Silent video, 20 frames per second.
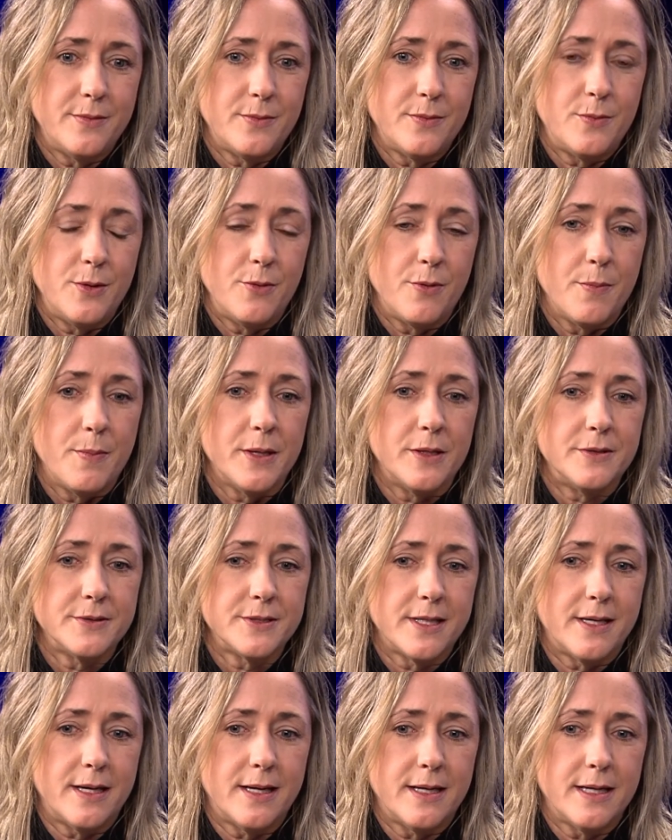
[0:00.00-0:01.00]
we were
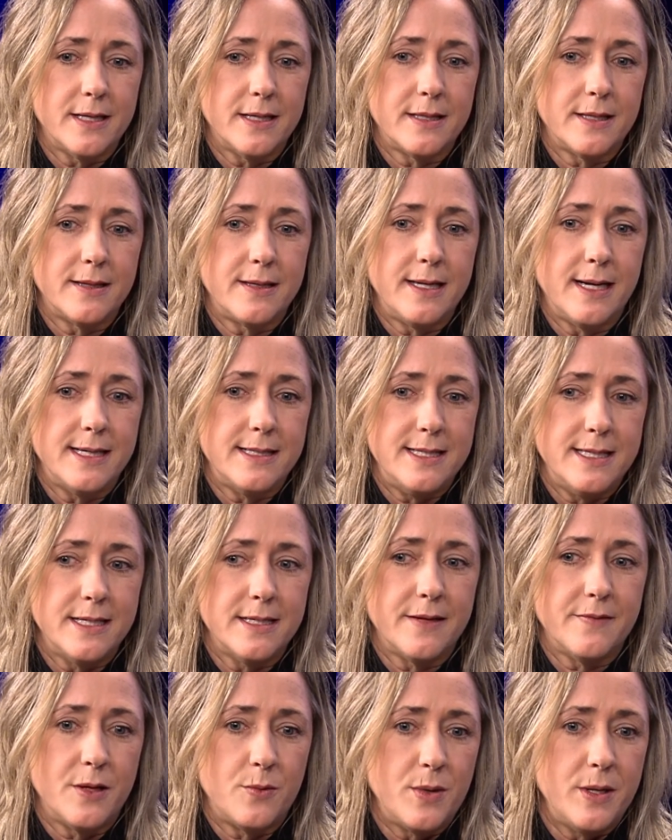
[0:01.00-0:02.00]
built on the
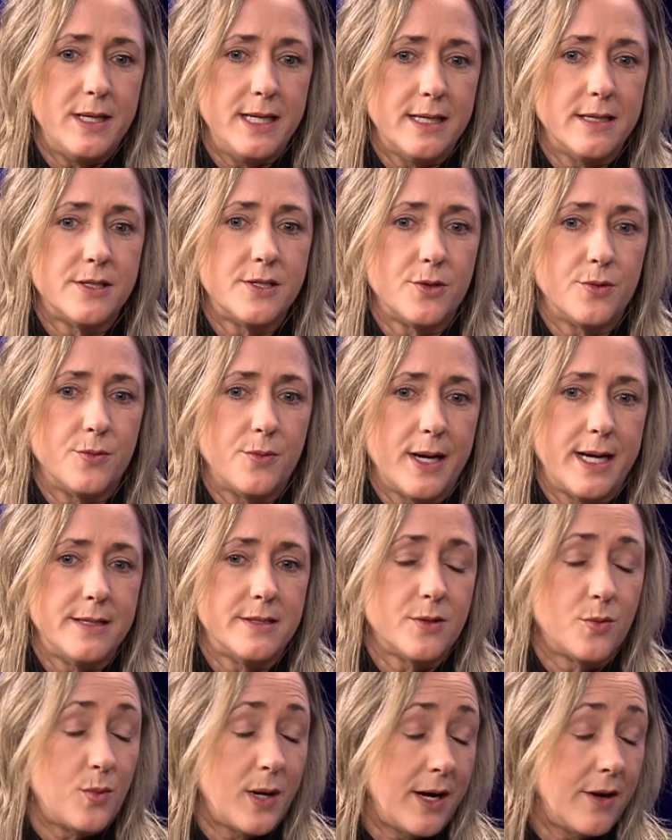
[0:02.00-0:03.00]
idea that we needed to
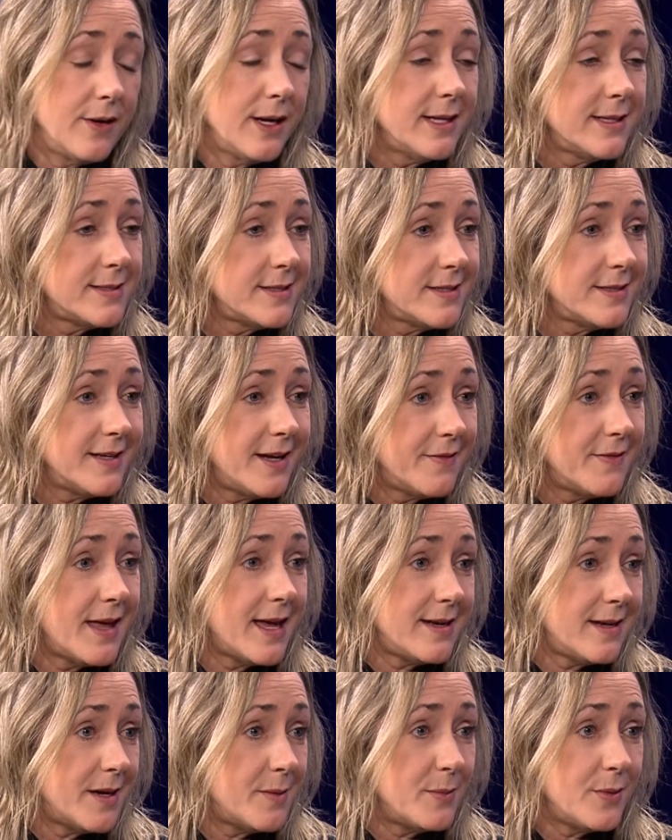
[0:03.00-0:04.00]
raise awareness of
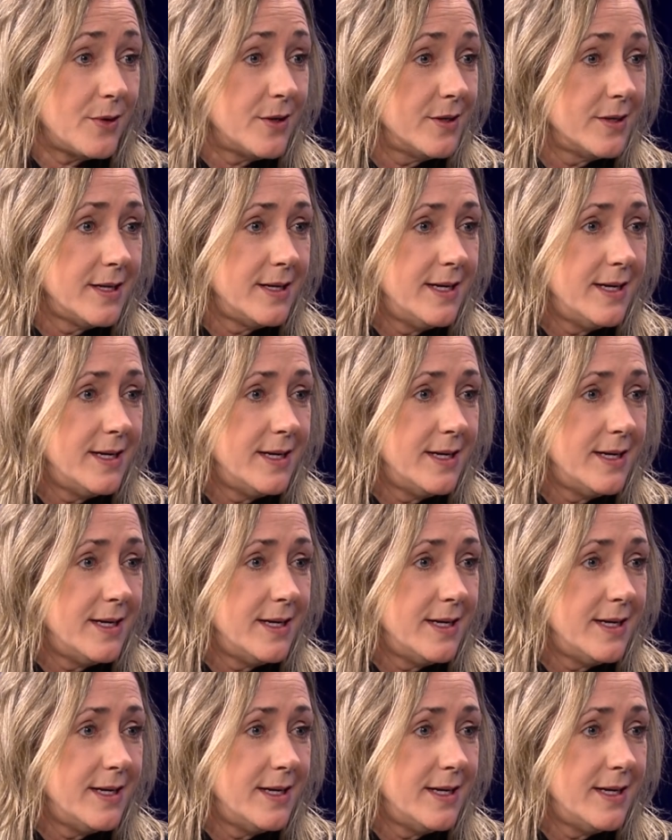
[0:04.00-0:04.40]
that number.